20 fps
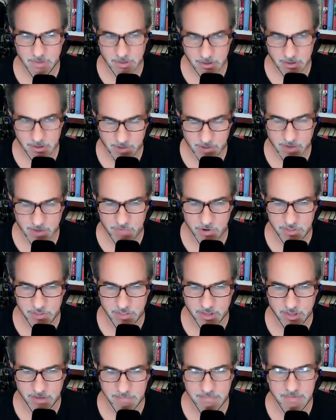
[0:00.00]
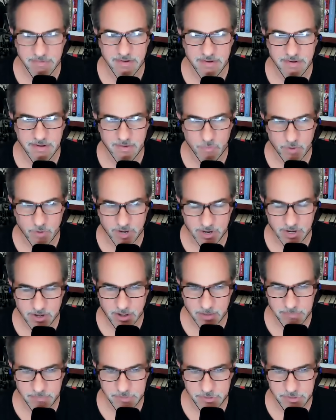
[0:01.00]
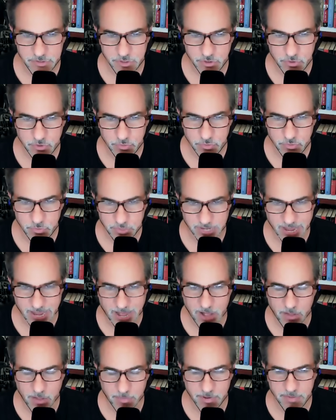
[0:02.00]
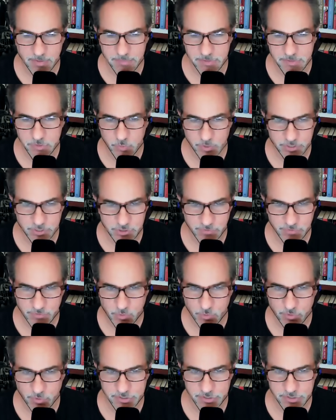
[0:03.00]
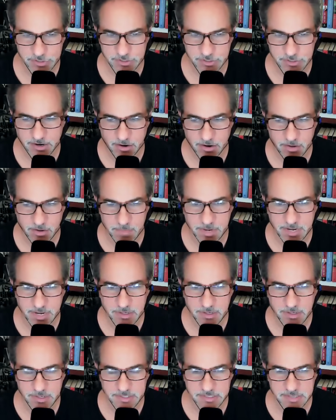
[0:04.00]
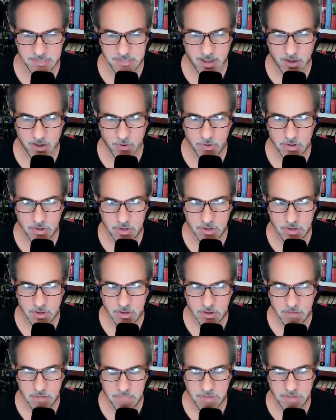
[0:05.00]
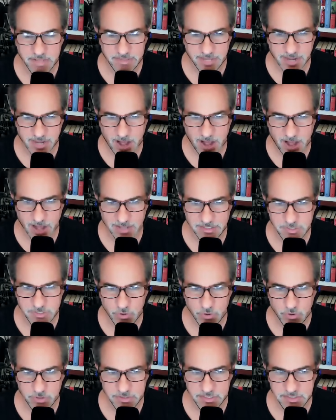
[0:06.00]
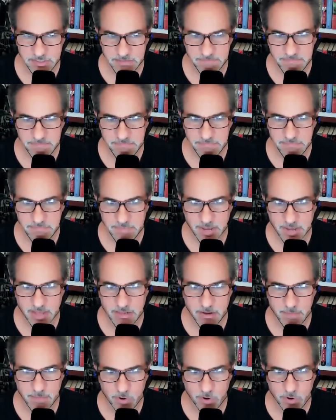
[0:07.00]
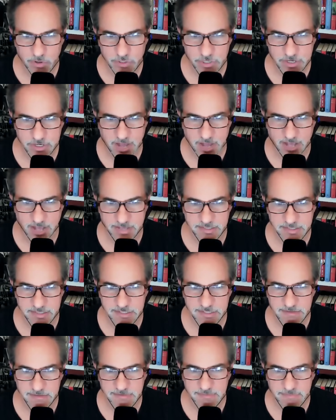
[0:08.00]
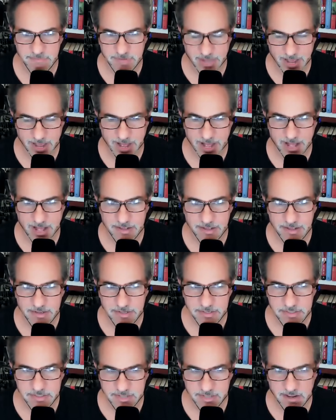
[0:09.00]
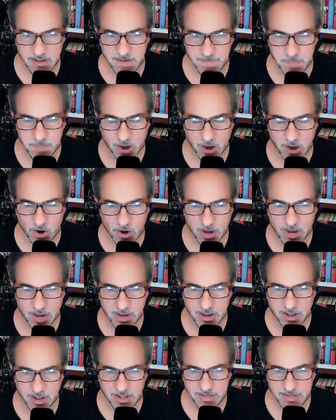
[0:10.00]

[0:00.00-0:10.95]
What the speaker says: of everything when it comes to the albums, which, of course, are meaningless now. But the concerts and the merchandise, yeah, Steve Perry